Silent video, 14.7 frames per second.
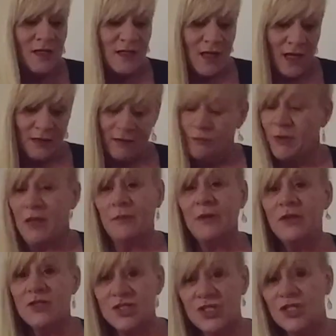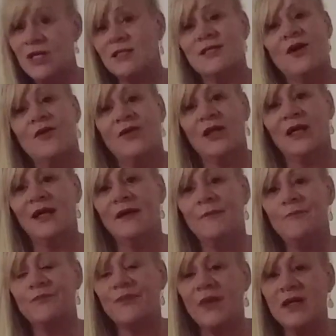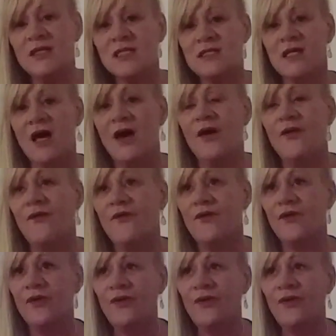And people are shithole, innit? So